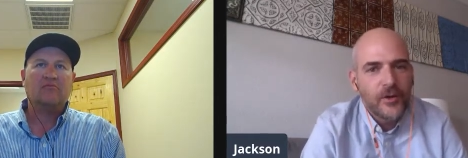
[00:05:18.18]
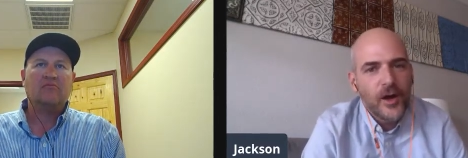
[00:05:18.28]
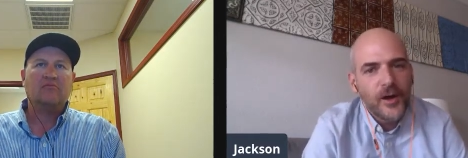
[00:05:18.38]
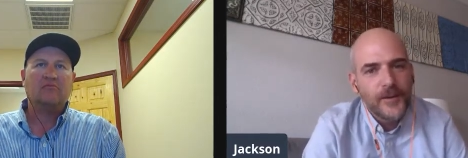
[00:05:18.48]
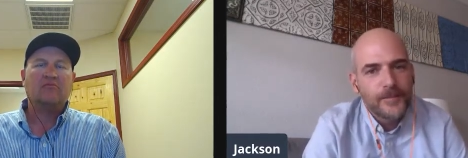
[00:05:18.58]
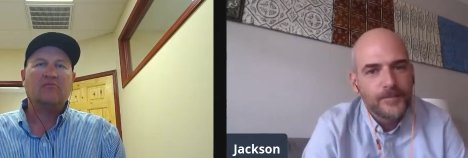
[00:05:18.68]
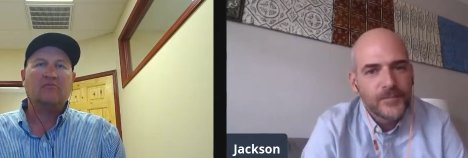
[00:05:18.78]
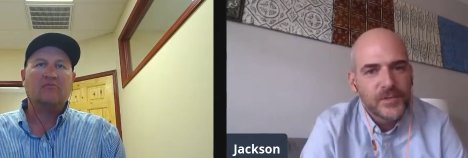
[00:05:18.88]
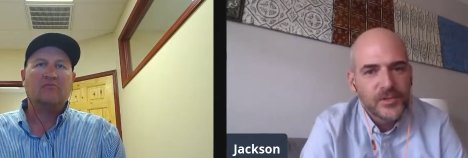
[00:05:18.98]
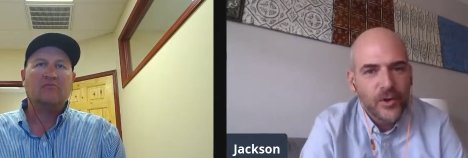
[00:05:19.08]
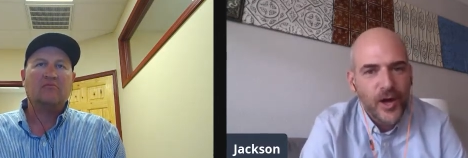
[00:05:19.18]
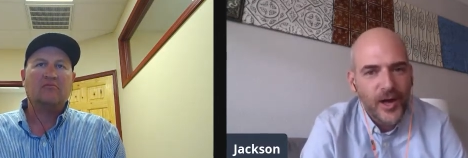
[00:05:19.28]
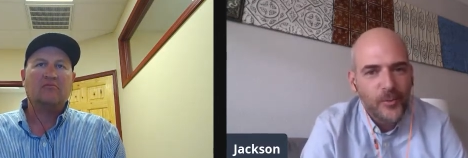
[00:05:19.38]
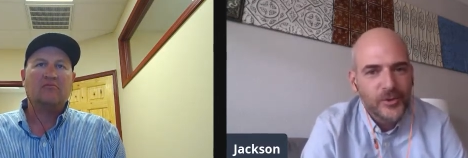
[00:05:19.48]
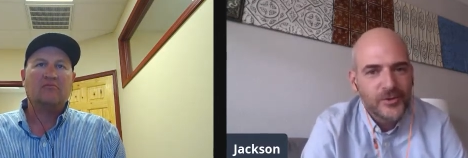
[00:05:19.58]
Speaker 1: um, so
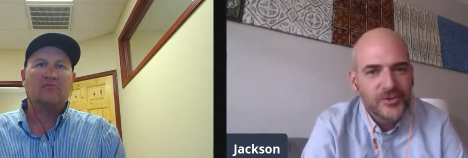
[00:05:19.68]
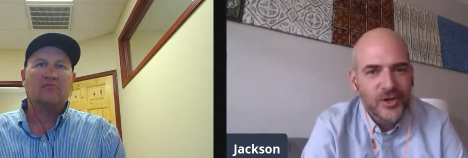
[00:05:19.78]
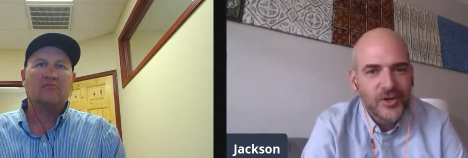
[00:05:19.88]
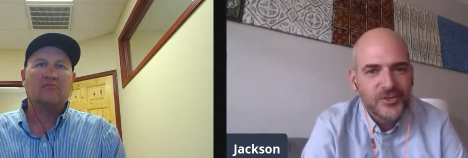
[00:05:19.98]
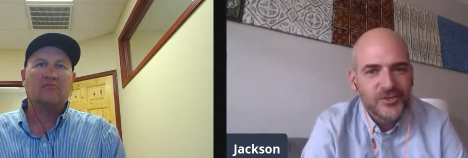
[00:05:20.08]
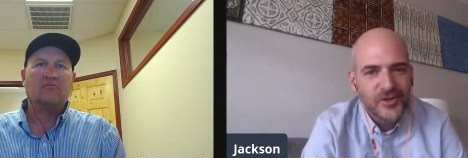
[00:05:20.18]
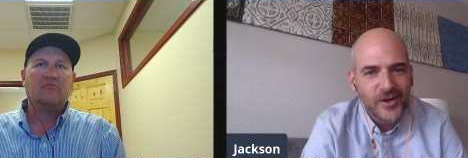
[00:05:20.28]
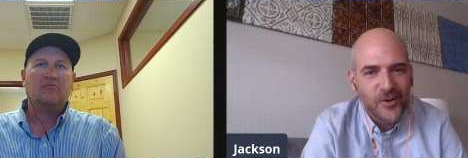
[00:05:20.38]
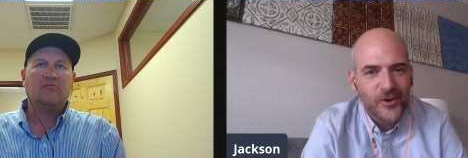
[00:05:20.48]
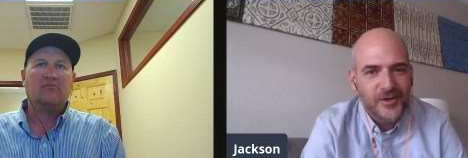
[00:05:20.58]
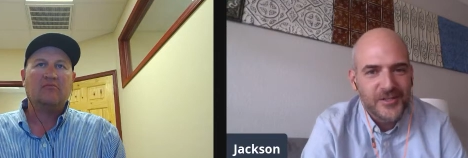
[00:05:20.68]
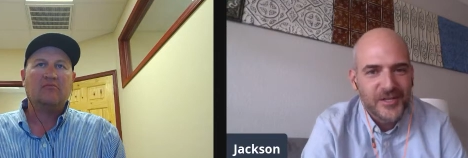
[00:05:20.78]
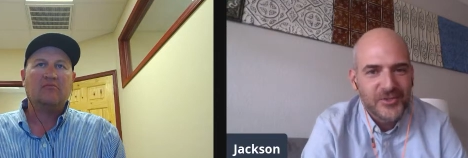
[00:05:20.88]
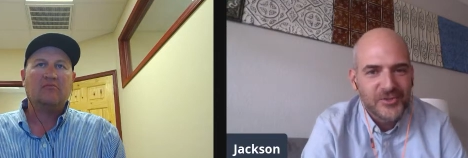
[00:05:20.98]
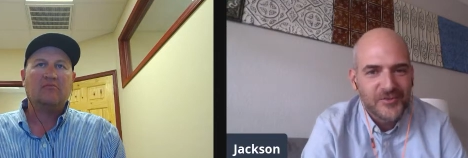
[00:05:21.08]
i wouldn't judge an
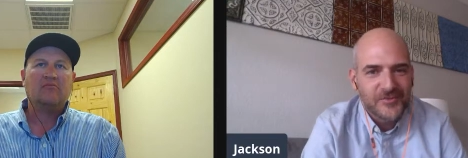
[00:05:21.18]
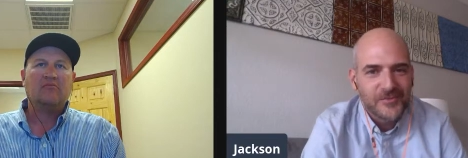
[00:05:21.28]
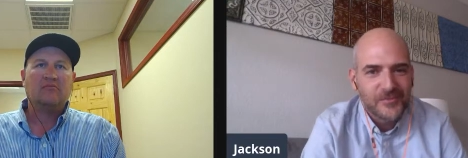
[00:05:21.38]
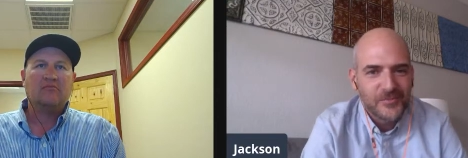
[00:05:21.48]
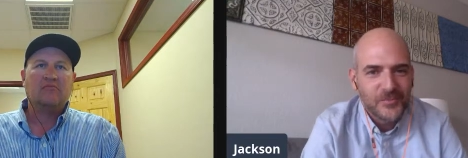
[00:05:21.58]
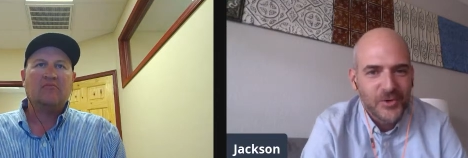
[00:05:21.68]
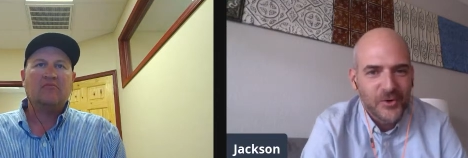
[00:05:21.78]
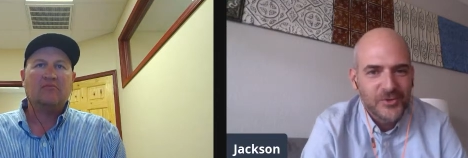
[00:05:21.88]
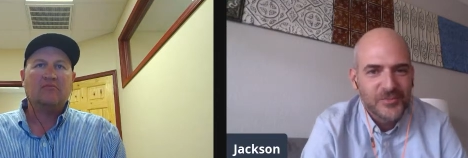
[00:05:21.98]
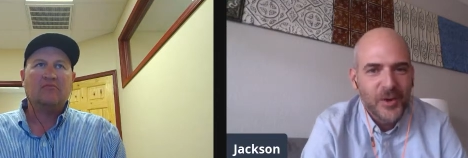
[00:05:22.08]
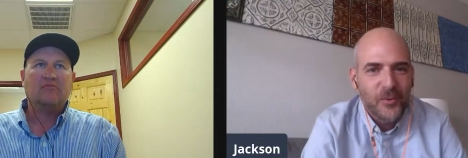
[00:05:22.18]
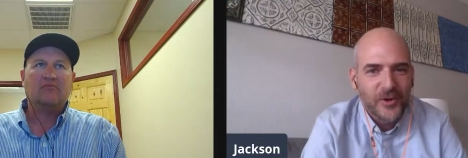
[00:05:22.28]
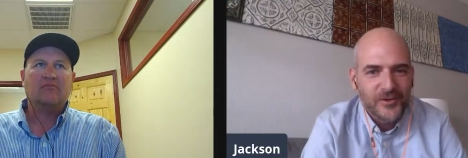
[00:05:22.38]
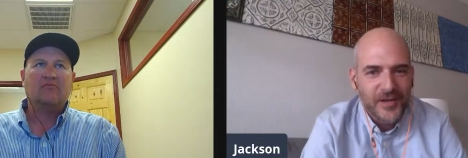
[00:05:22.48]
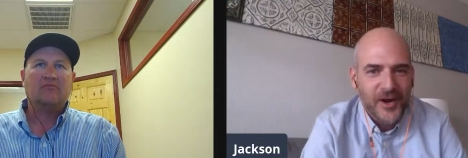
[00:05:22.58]
organization you know just by
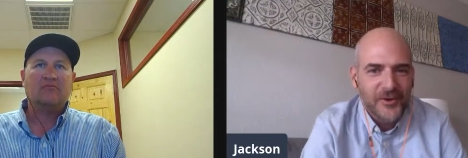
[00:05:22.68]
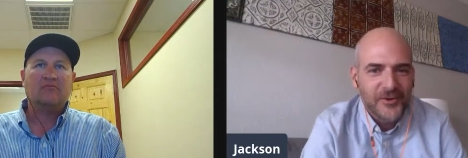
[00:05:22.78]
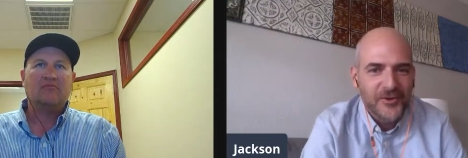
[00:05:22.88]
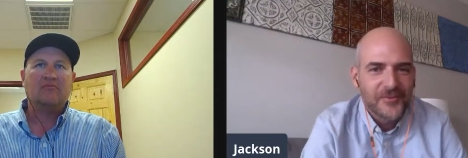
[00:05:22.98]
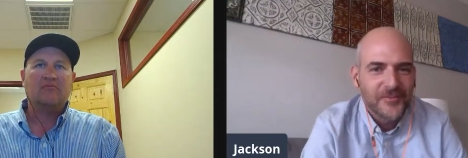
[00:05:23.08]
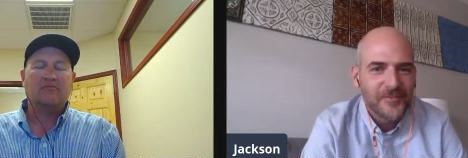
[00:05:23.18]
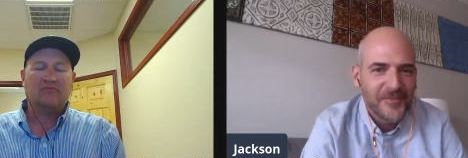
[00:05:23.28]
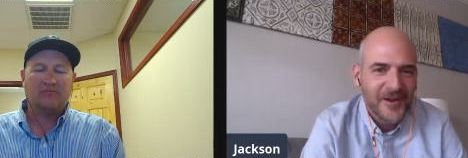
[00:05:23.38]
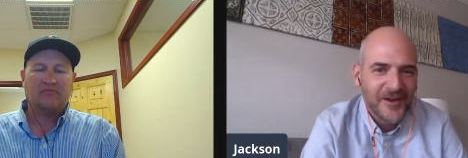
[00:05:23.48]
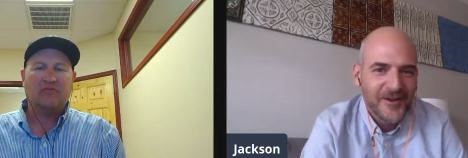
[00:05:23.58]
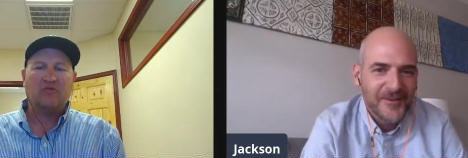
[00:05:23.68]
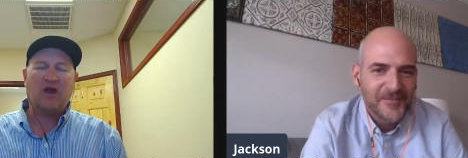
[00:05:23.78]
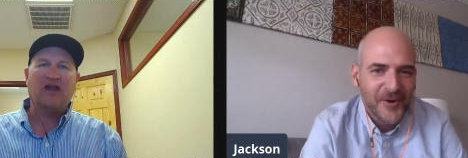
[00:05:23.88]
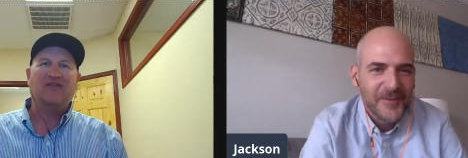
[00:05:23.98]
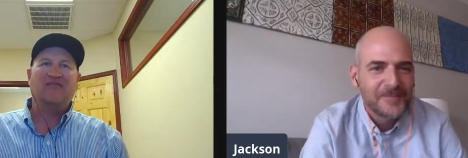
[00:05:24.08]
one character uh,
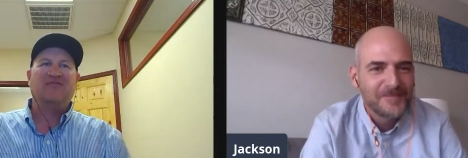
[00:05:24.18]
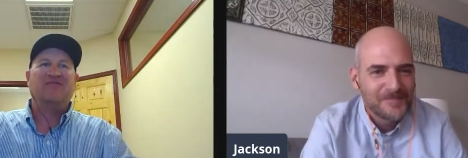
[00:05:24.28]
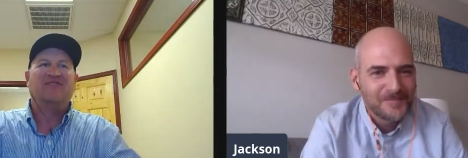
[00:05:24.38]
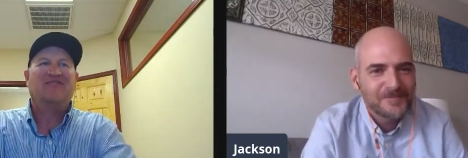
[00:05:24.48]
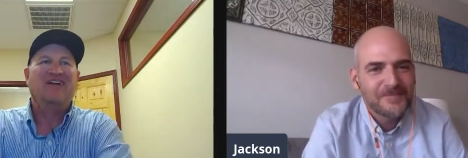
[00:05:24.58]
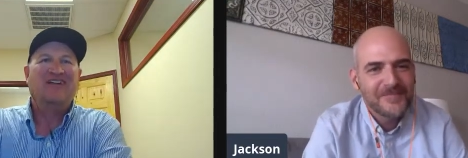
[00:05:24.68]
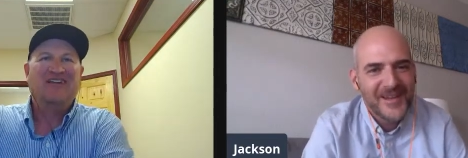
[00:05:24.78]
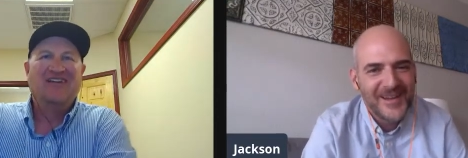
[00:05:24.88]
right right, right.